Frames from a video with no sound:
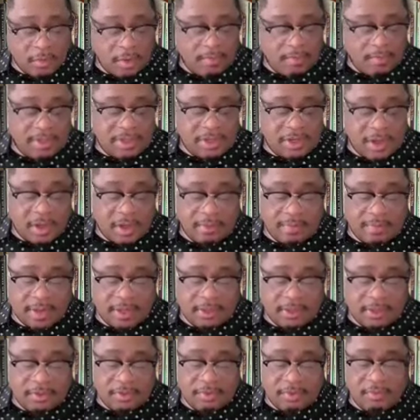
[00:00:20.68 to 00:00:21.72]
We're going to be talking
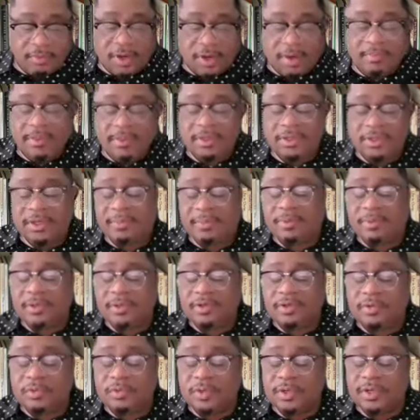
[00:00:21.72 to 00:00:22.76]
about Deuteronomy
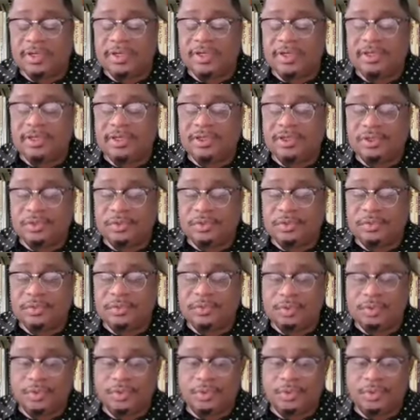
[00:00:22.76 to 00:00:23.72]
chapter 22.